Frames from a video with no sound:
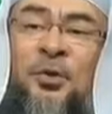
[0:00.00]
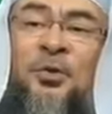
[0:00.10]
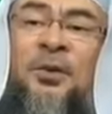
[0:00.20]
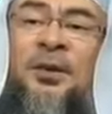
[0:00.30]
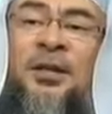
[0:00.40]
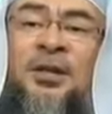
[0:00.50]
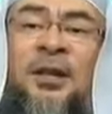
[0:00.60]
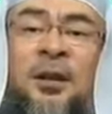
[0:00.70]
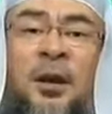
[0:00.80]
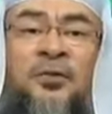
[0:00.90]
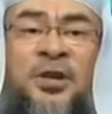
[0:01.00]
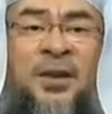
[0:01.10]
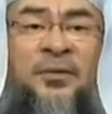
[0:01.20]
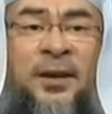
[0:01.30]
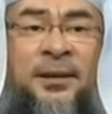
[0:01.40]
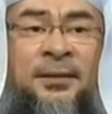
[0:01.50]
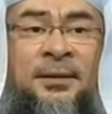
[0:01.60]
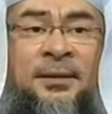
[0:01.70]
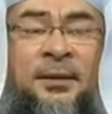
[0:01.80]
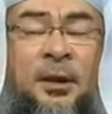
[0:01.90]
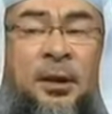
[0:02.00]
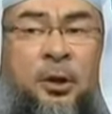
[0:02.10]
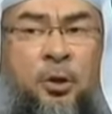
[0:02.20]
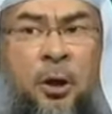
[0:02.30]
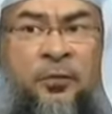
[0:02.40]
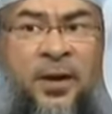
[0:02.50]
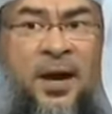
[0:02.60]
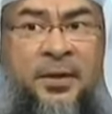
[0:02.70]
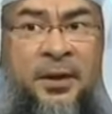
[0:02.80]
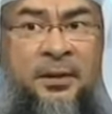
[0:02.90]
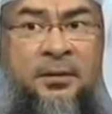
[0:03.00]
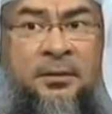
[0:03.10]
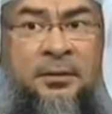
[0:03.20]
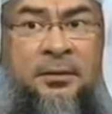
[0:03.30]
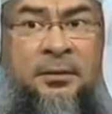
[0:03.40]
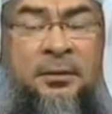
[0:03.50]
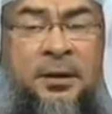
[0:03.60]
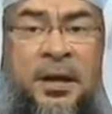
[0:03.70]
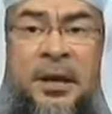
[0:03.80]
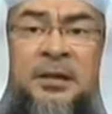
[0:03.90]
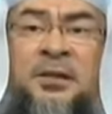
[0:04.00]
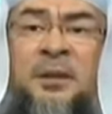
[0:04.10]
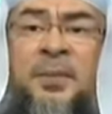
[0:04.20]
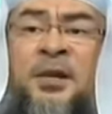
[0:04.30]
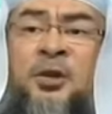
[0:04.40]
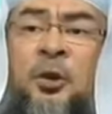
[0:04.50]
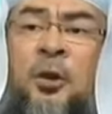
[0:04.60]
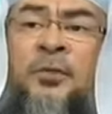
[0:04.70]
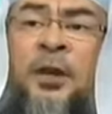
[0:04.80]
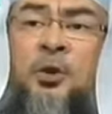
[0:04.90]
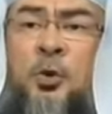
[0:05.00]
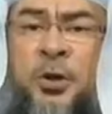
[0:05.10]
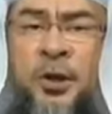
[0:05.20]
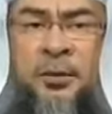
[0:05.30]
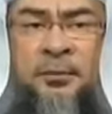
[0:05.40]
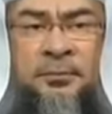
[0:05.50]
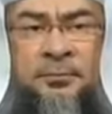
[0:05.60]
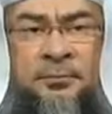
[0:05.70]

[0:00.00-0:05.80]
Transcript: to the son of Ja'far, your father is the best of the youth